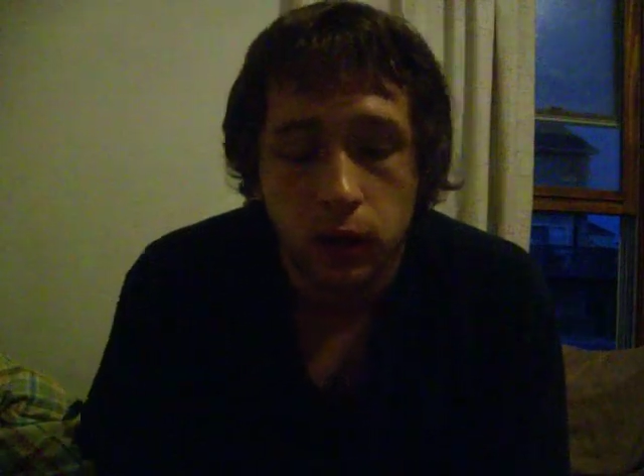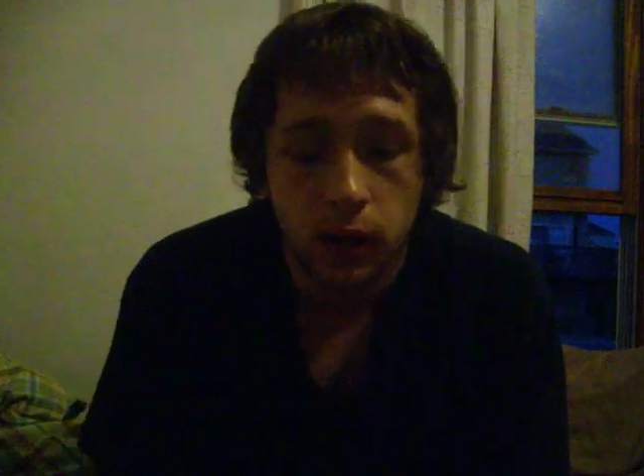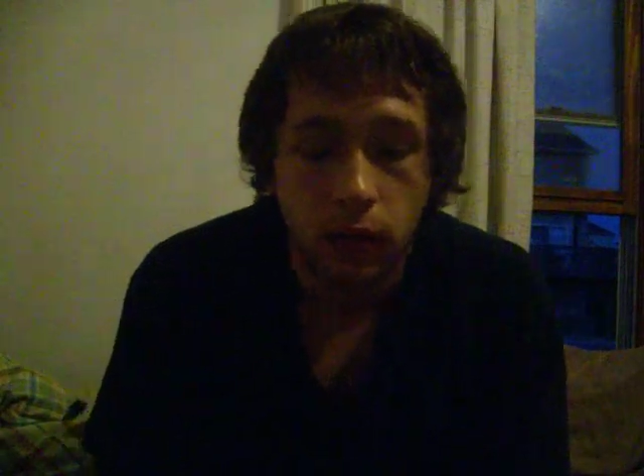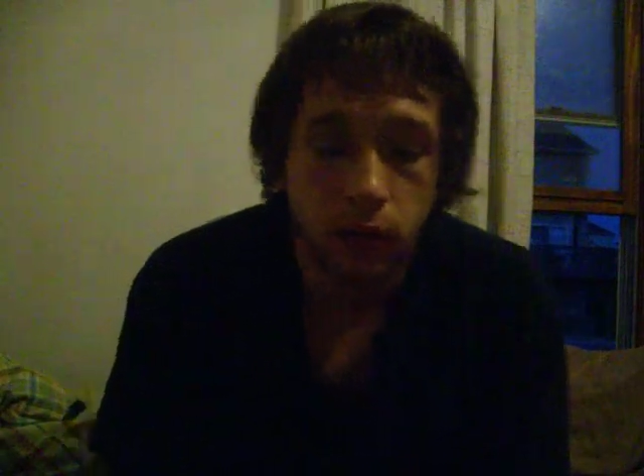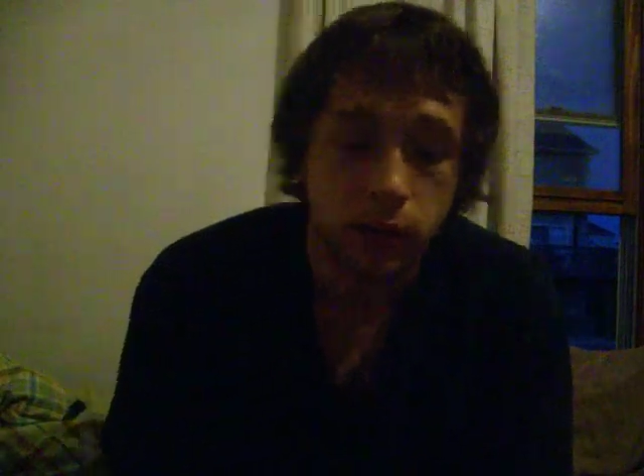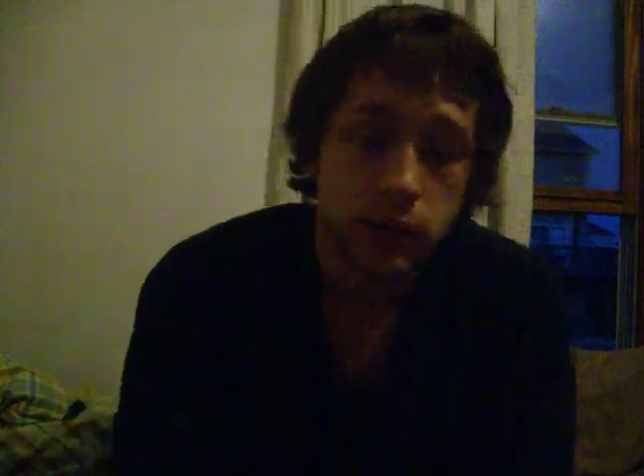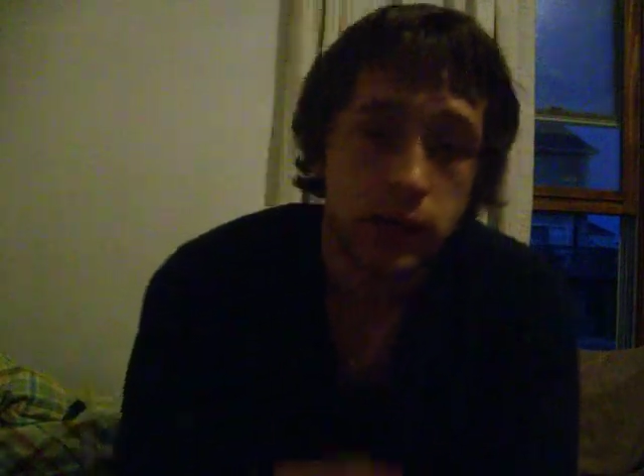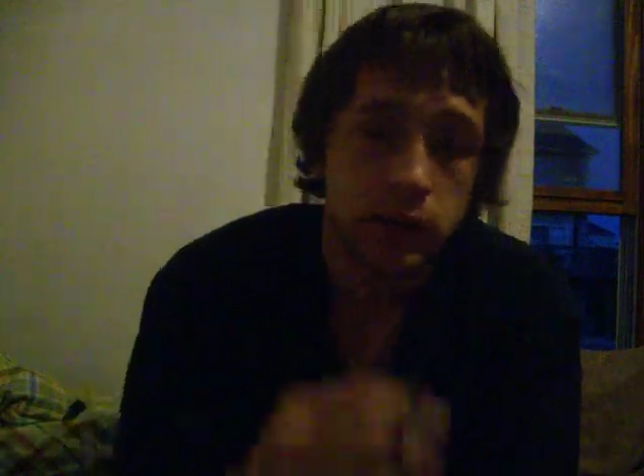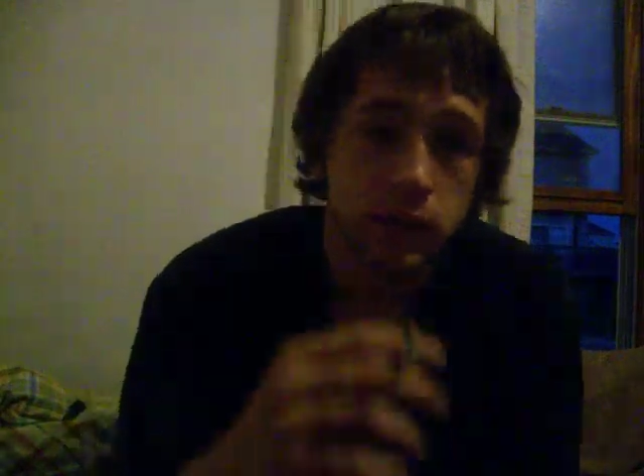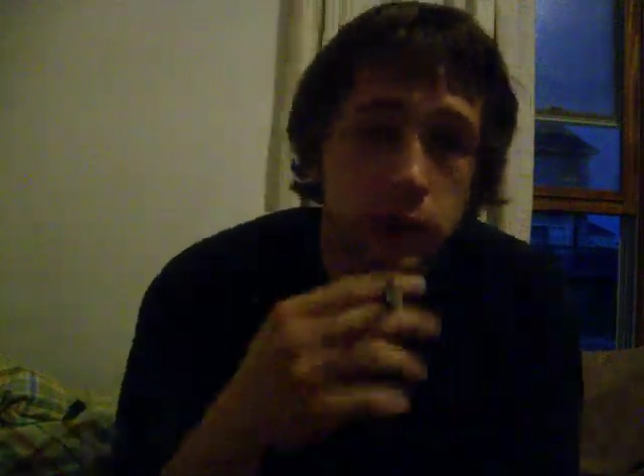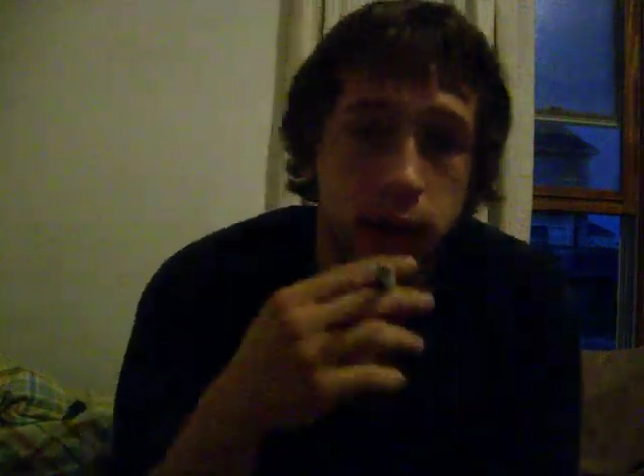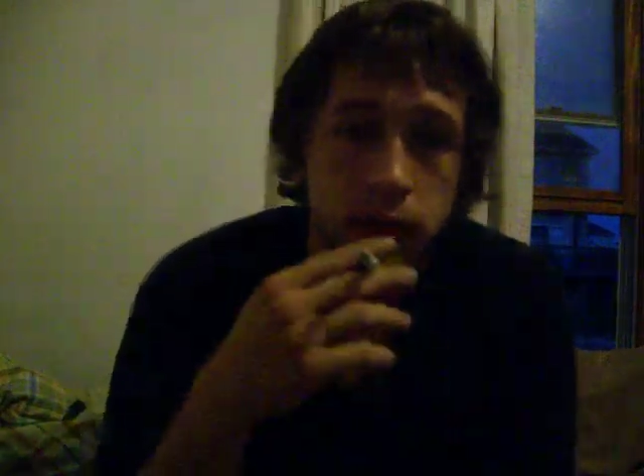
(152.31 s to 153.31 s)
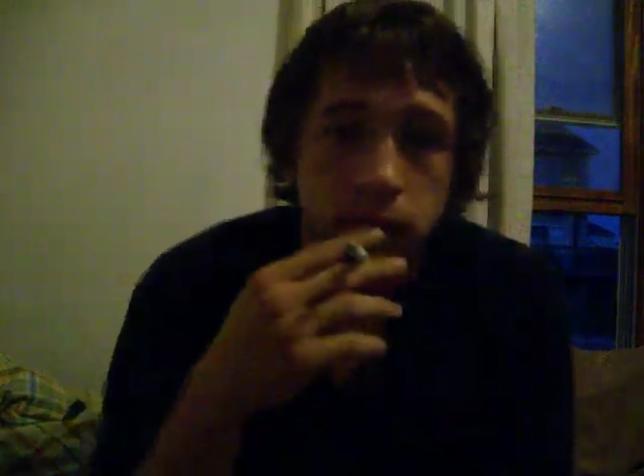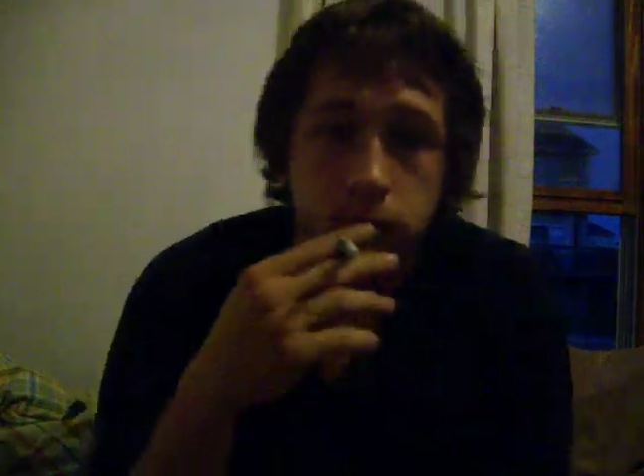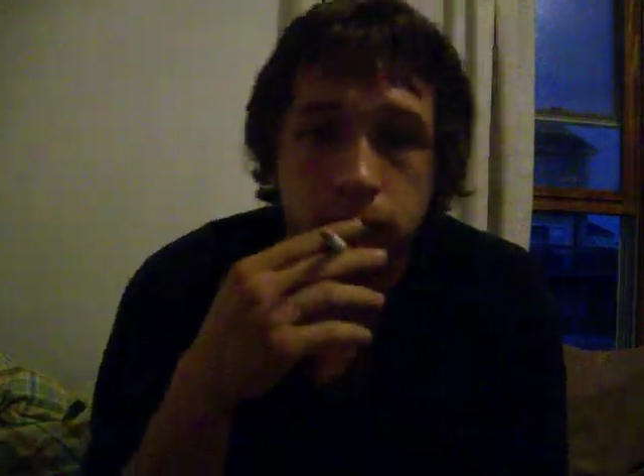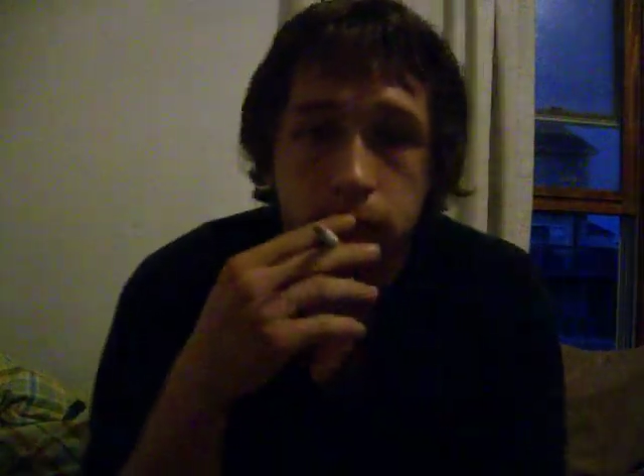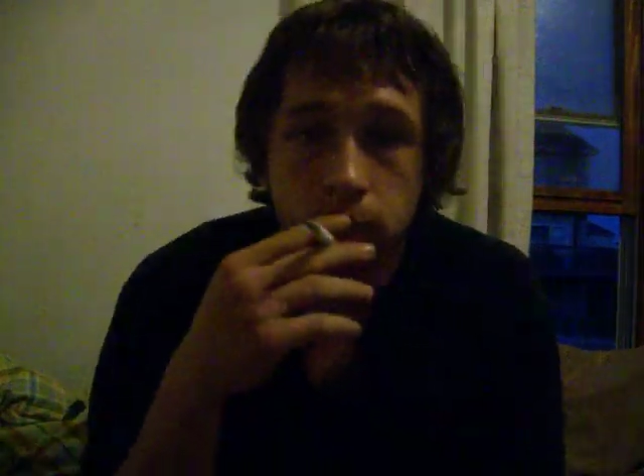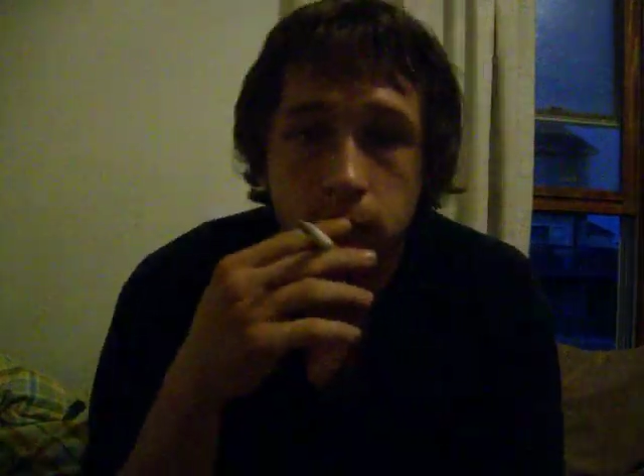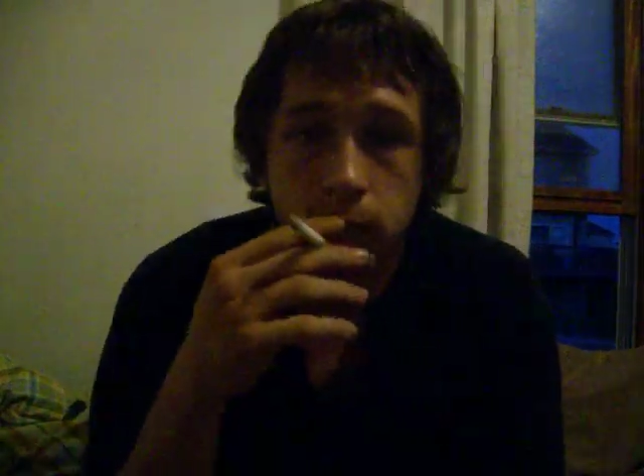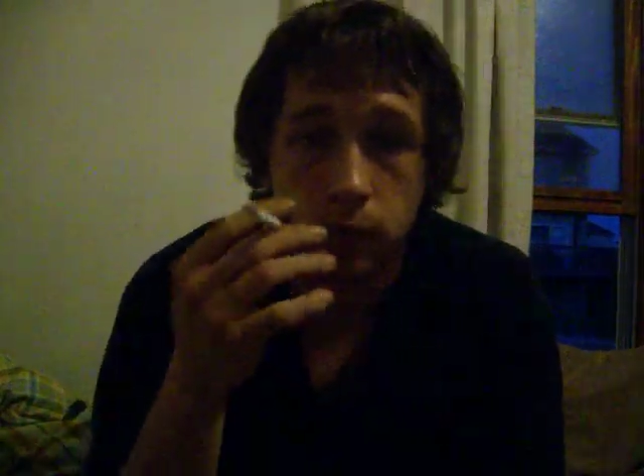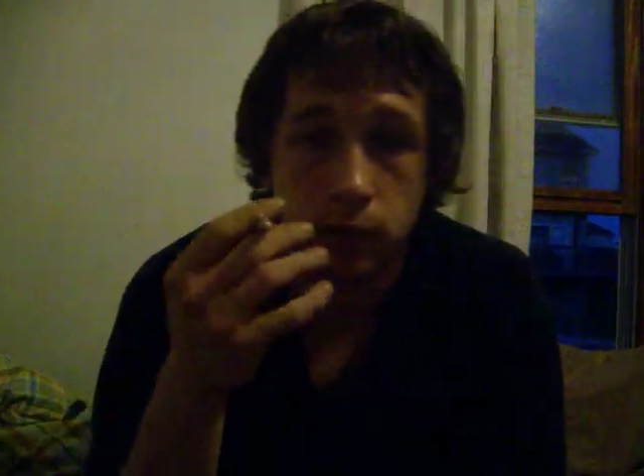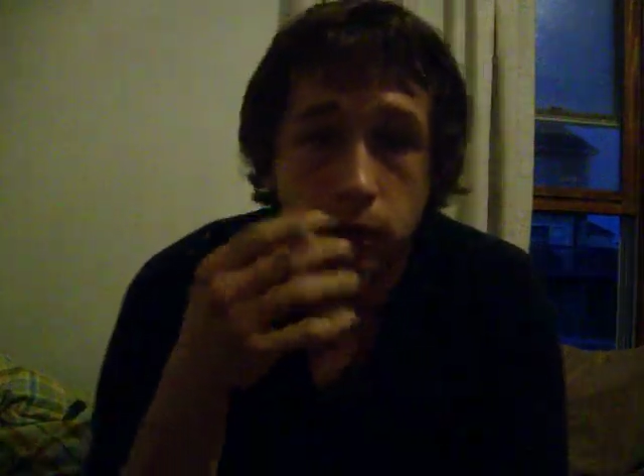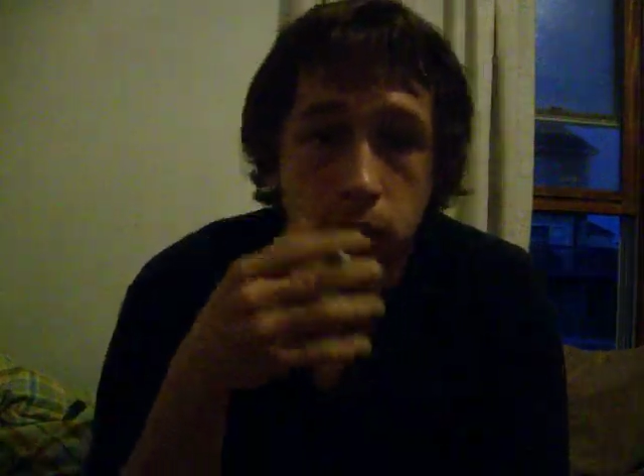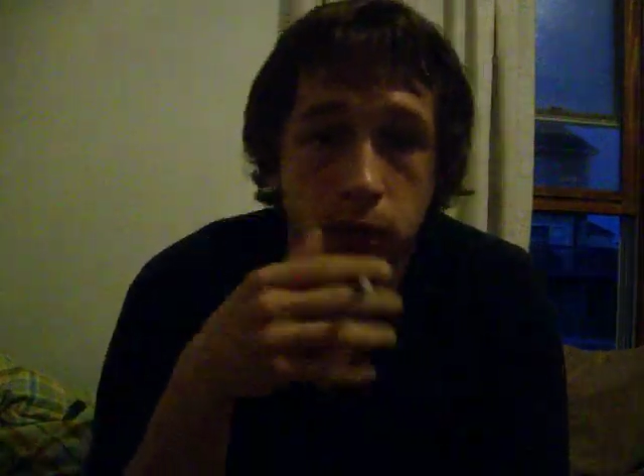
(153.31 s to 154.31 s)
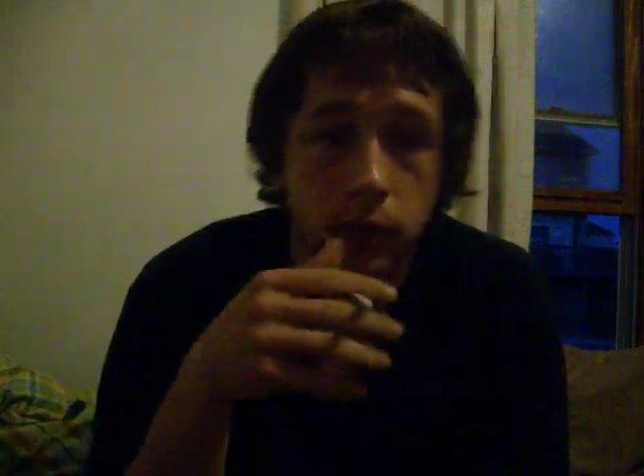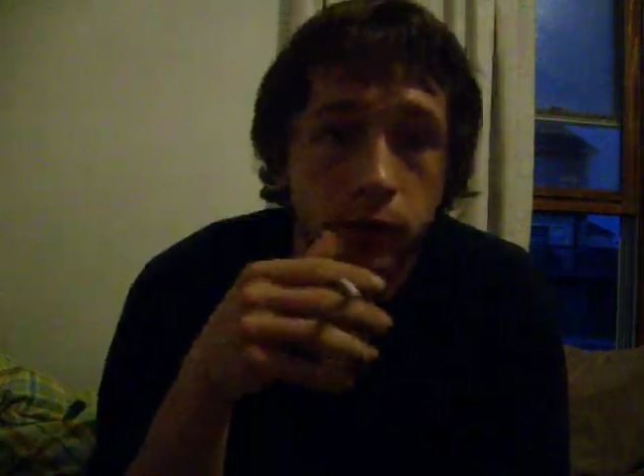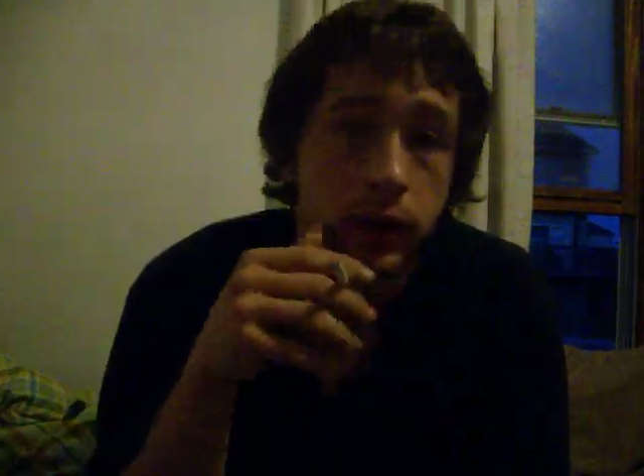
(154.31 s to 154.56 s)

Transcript: And when you take your hit, you're going to